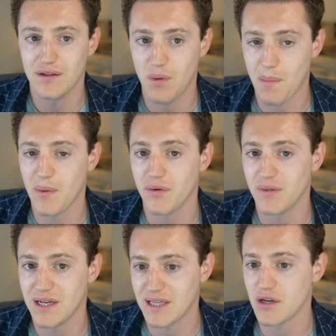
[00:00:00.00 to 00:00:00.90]
Remember,
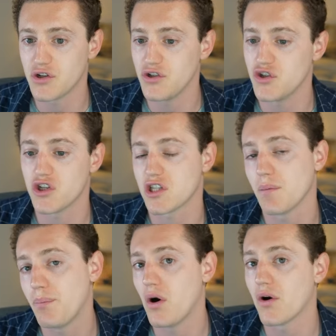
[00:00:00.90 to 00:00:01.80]
the extension is just a
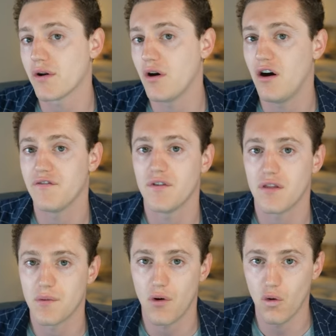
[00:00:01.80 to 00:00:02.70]
part of
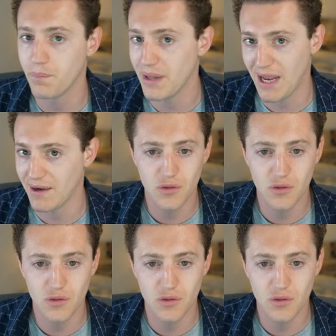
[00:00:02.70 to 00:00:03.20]
the whole plan.